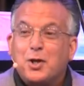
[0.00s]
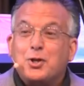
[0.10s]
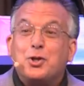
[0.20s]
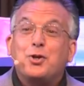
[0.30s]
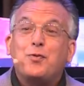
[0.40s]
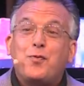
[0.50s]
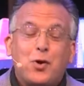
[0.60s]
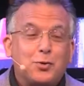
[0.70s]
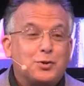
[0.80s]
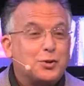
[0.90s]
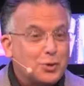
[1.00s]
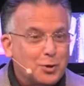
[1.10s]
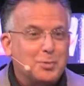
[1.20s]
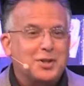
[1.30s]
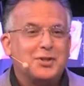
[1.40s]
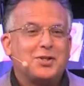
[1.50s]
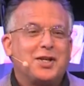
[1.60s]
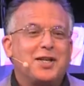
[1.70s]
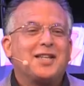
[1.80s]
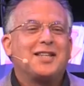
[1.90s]
Your vote determines
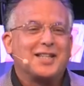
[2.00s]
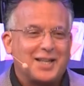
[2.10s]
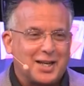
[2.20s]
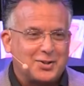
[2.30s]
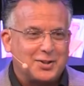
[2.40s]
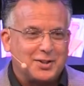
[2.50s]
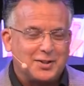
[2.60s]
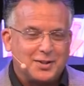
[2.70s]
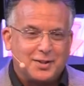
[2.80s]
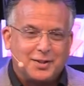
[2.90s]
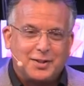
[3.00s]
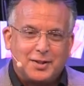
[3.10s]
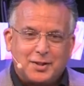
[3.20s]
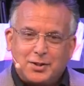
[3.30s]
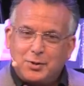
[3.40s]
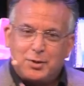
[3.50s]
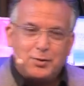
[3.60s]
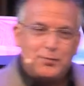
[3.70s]
the election. You can